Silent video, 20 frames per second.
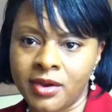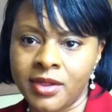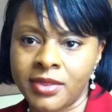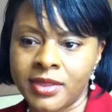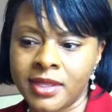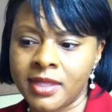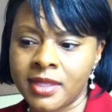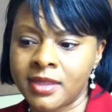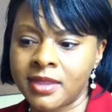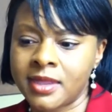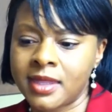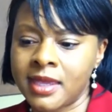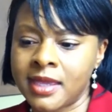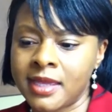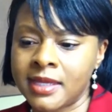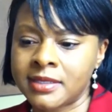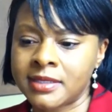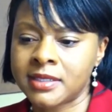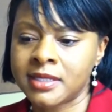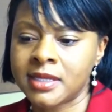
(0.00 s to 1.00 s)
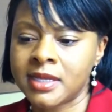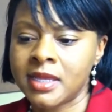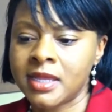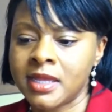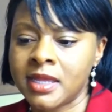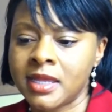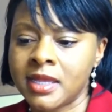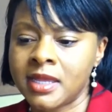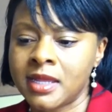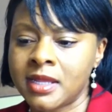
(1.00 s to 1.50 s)
I think that
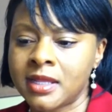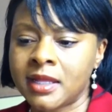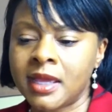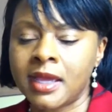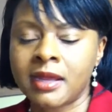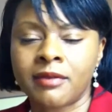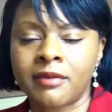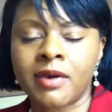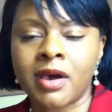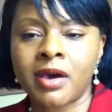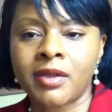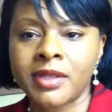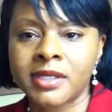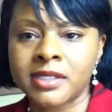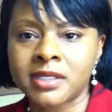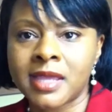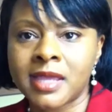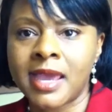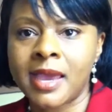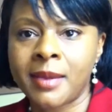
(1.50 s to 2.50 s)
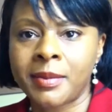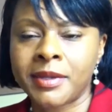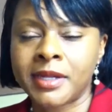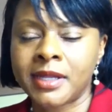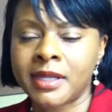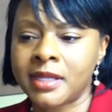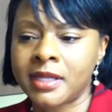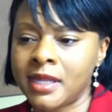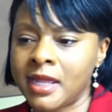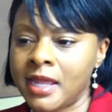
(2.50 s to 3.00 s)
in light of all that's
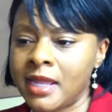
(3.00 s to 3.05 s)
happening